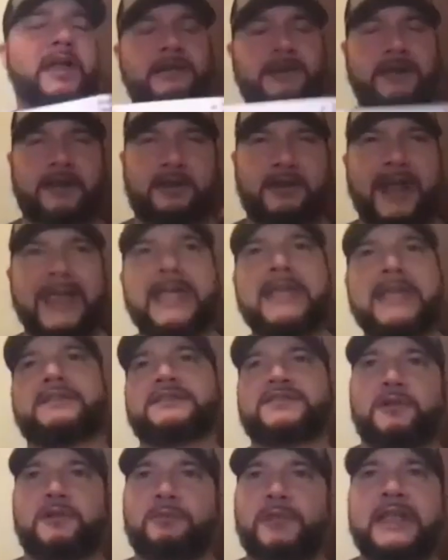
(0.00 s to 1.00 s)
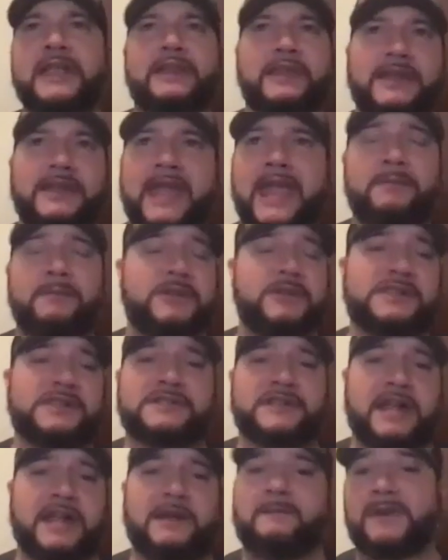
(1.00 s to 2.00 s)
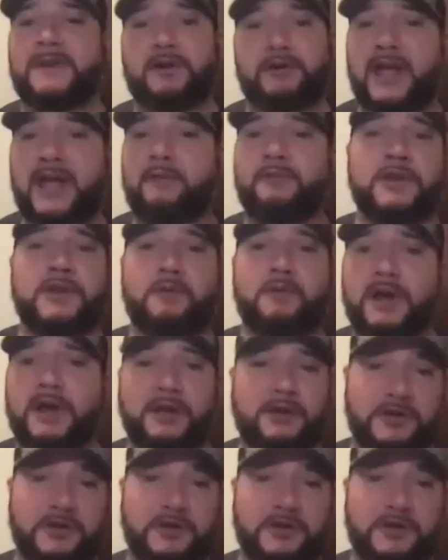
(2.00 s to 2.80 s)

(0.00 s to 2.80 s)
you know, and I hate the term late in the game. You just kind of figured out what you wanted